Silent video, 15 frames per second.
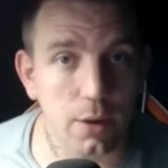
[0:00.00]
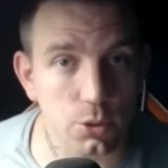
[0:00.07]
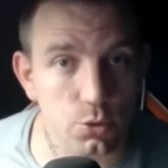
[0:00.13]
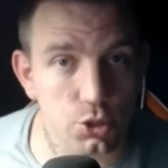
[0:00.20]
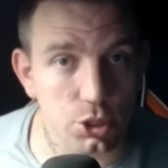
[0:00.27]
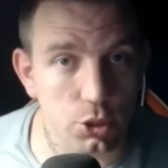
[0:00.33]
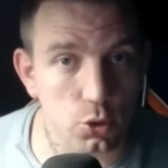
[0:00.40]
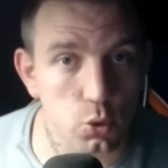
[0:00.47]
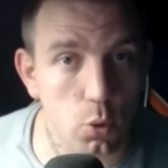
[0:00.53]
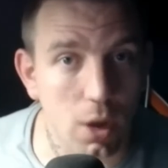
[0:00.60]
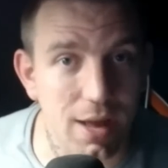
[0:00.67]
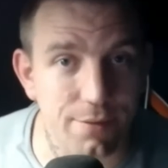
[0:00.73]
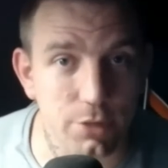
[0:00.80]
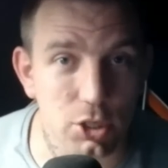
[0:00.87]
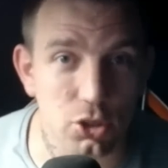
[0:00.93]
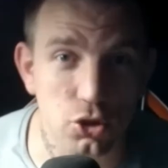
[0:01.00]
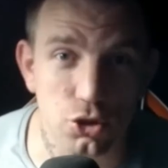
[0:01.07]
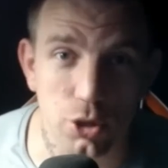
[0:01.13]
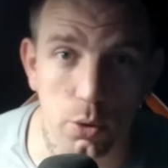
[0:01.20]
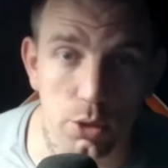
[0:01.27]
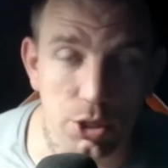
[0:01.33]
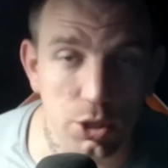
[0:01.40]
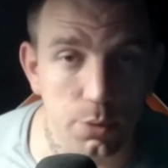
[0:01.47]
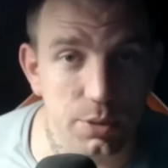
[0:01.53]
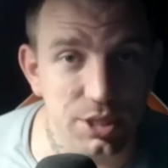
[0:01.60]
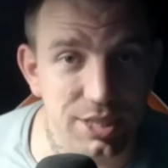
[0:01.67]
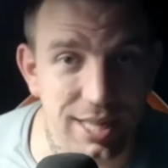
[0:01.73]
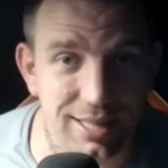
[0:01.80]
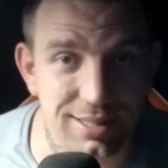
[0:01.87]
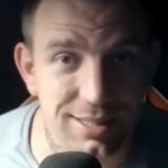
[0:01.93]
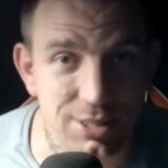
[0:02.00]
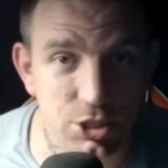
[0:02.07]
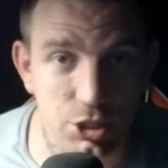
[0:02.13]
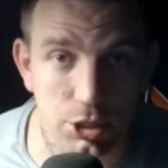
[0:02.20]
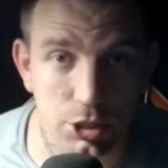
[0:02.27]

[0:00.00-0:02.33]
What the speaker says: you to use whatever controller you intended to